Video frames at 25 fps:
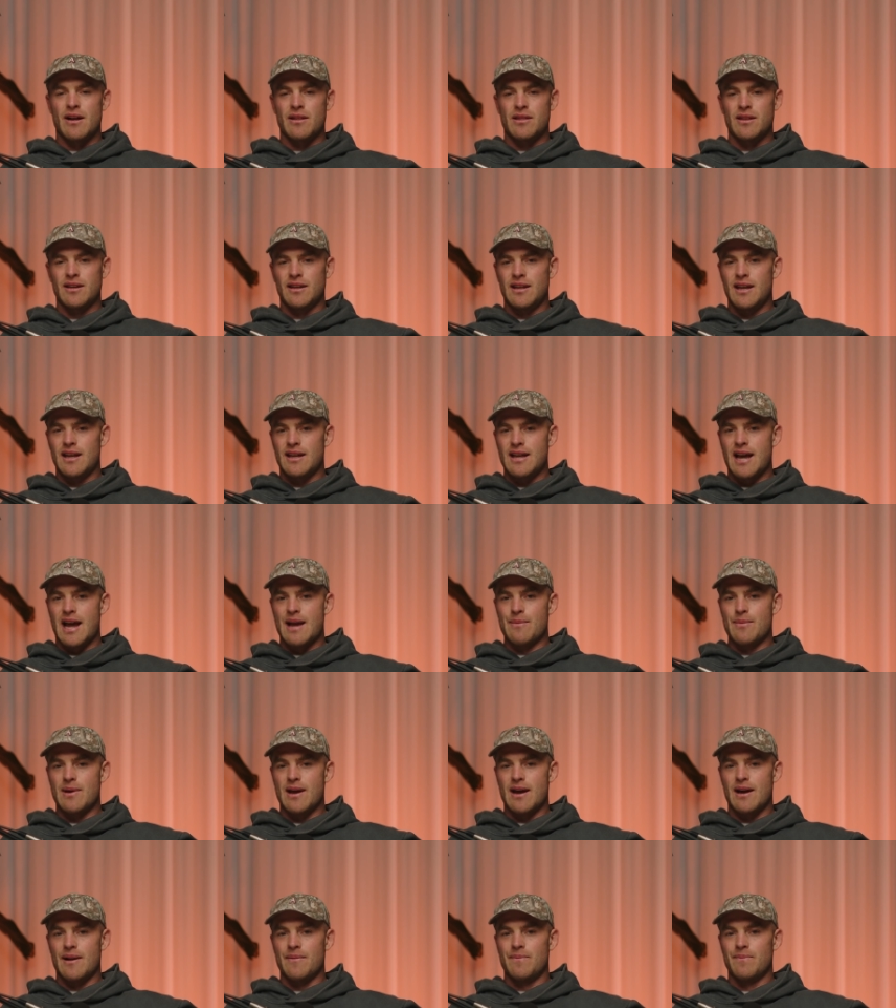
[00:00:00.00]
I think he
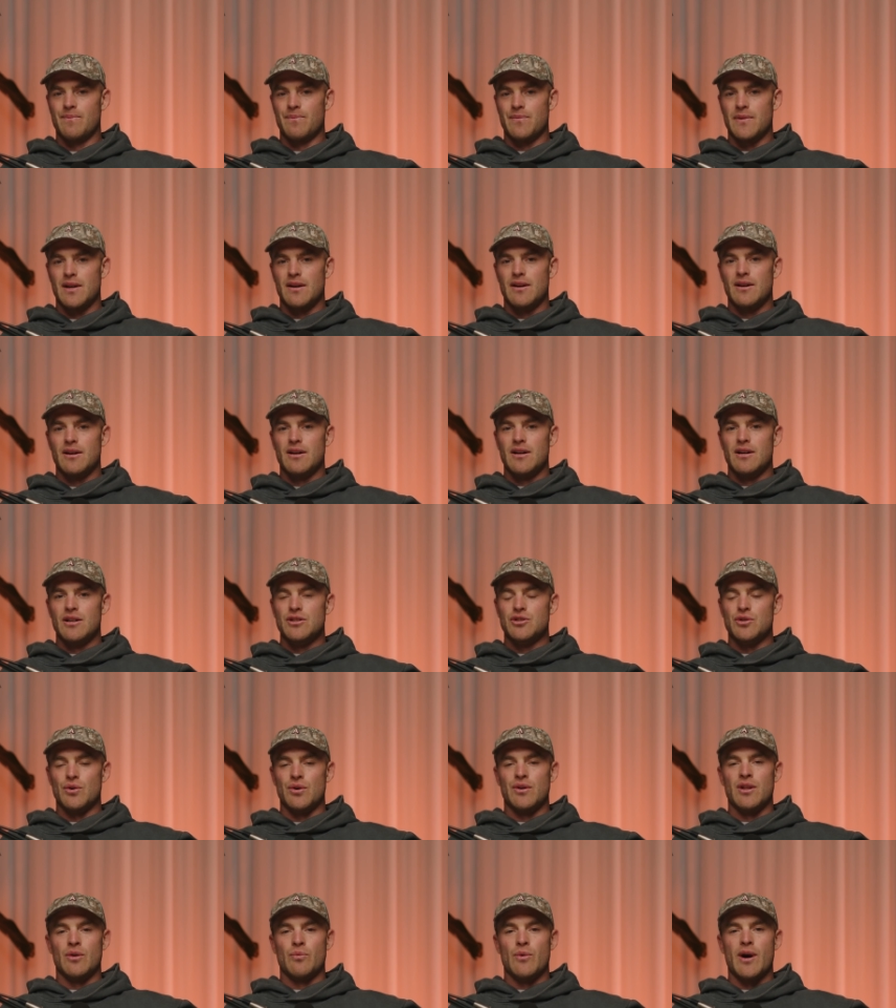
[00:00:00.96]
came out
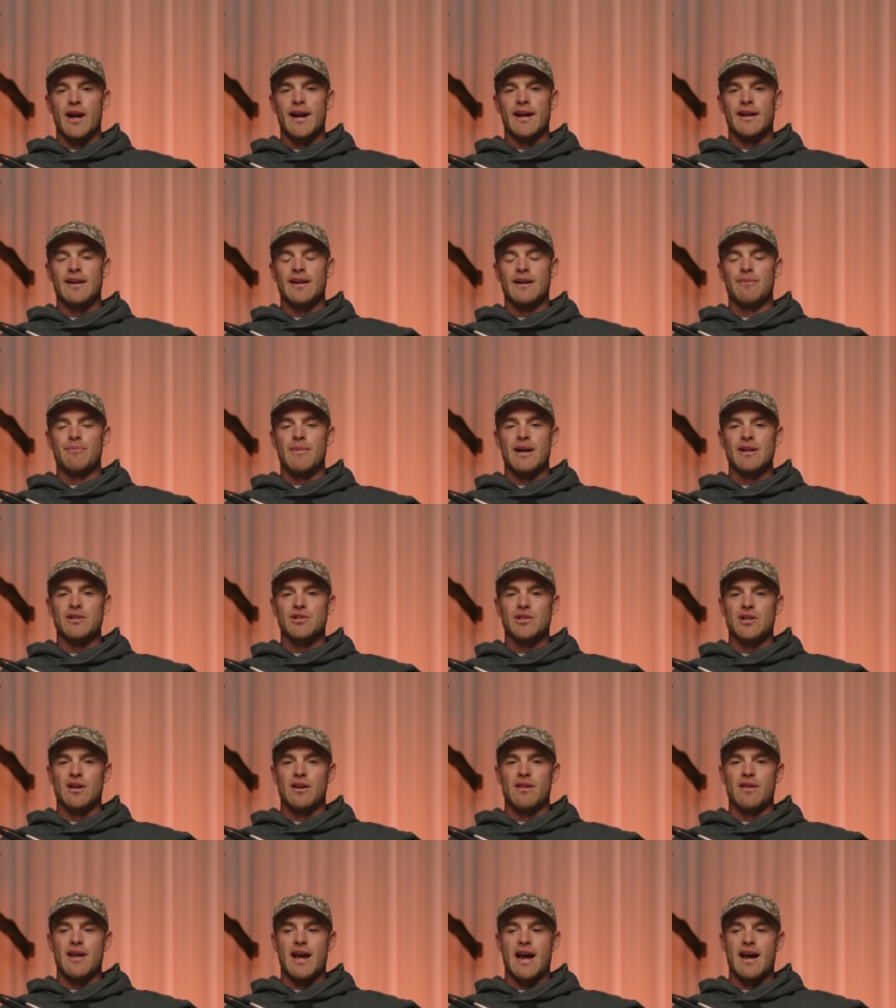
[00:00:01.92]
during the week and
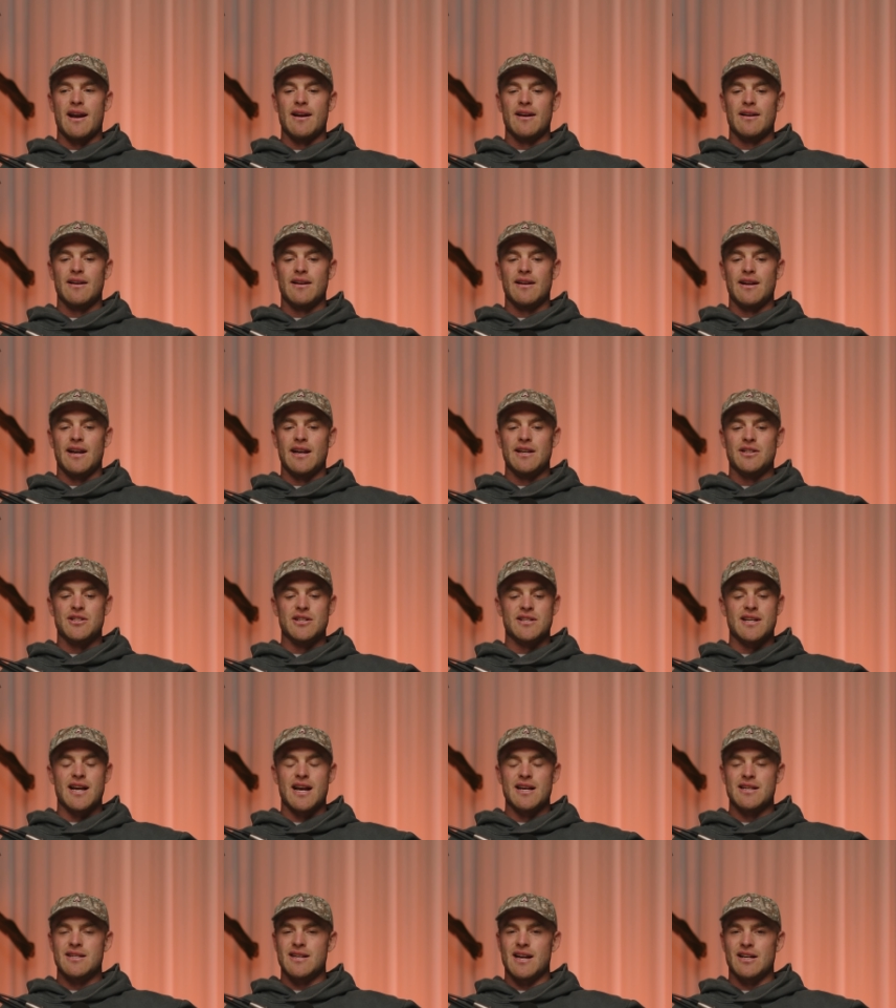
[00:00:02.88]
mentioned that he
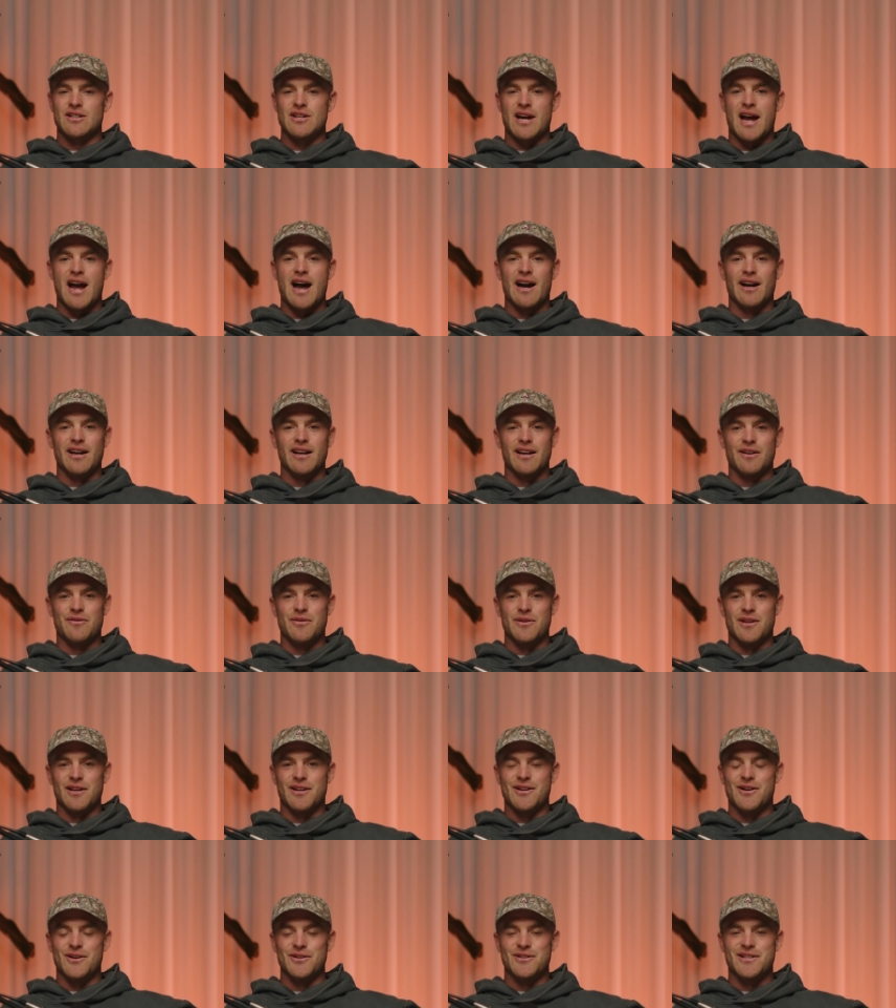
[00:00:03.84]
just has such a hunger for
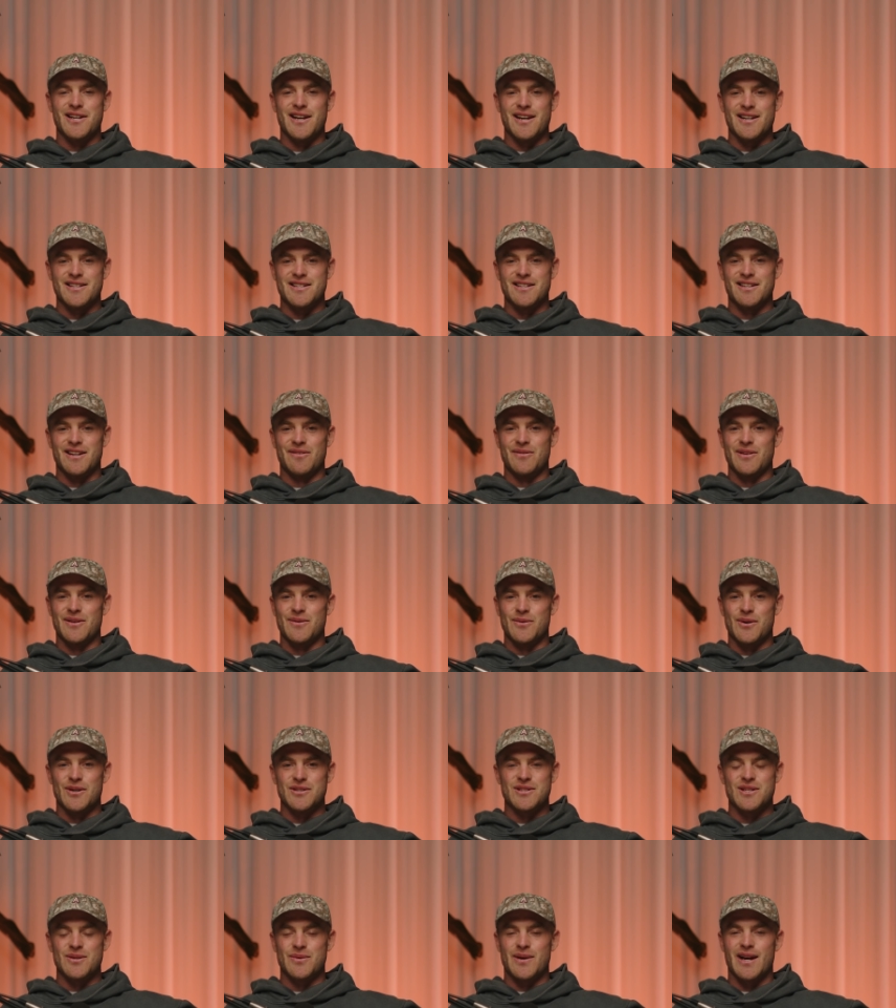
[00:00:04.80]
the contest. And if you
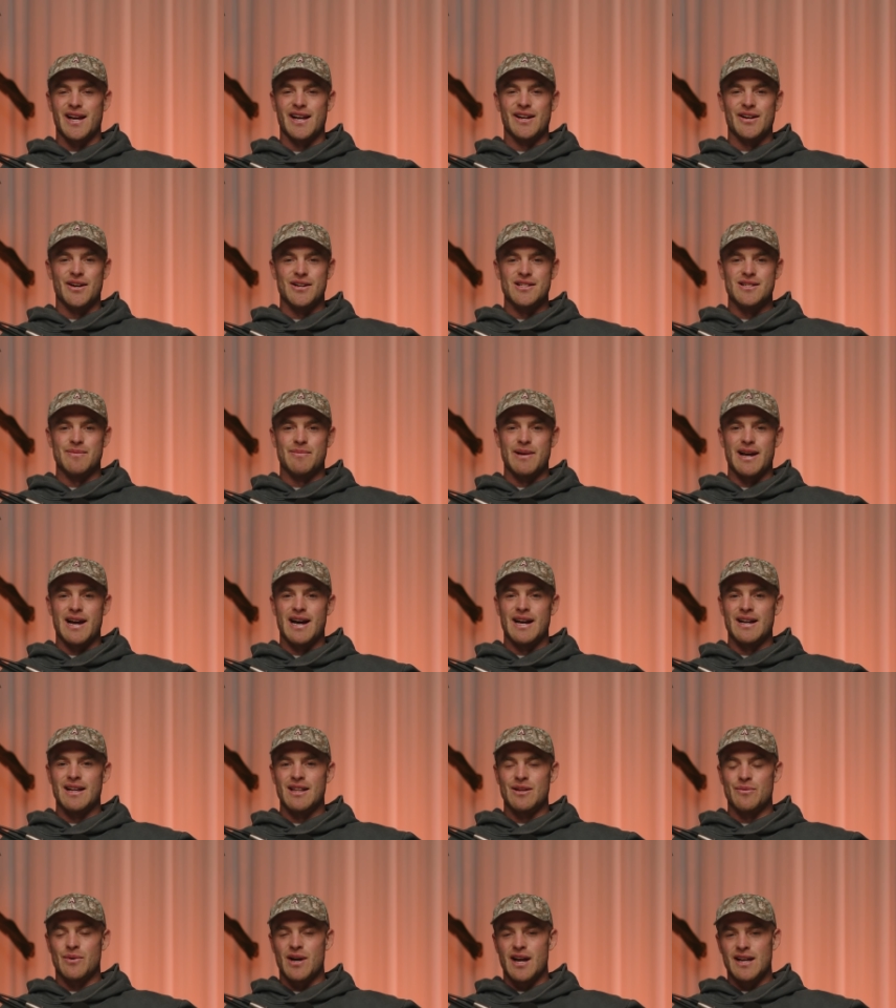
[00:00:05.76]
watch the way he goes
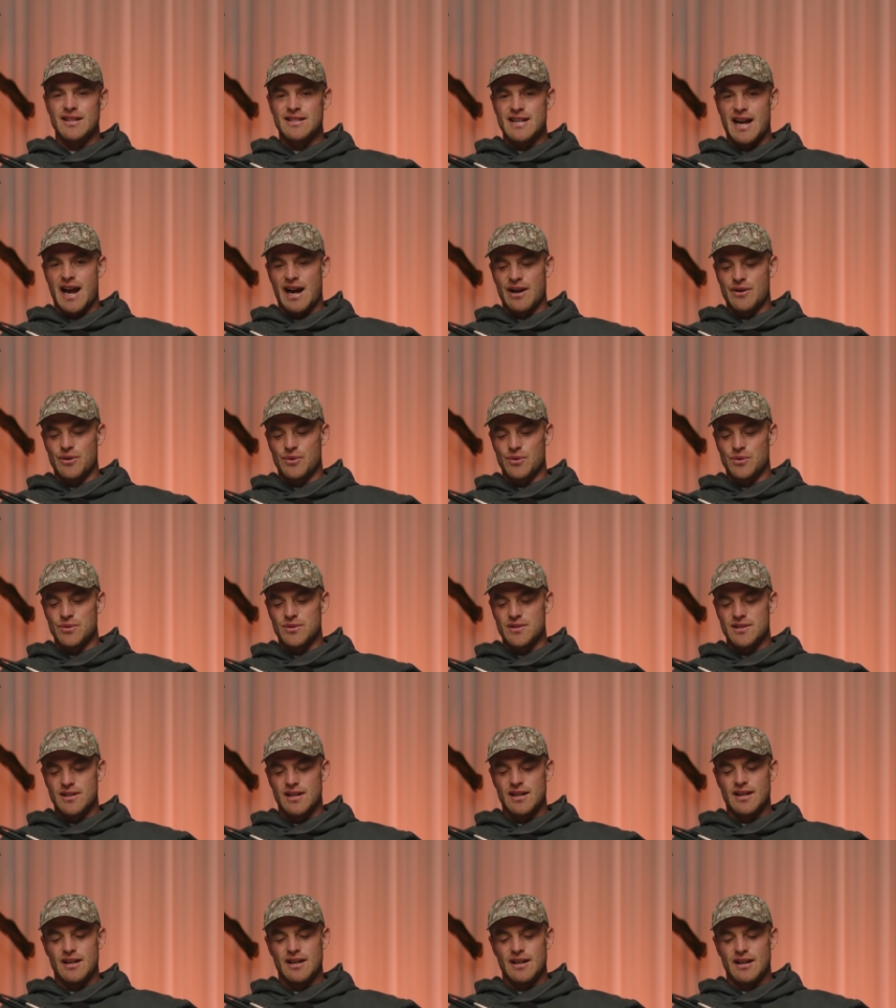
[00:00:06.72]
about it, the way he
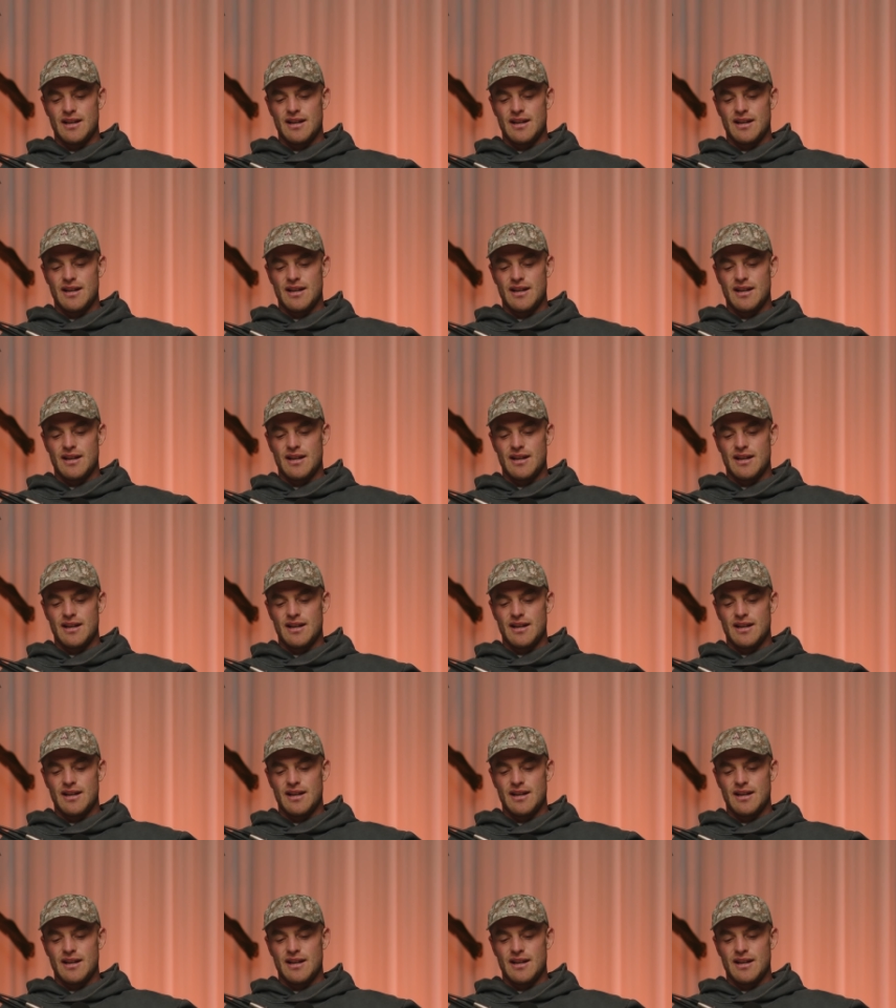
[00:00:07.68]
tackles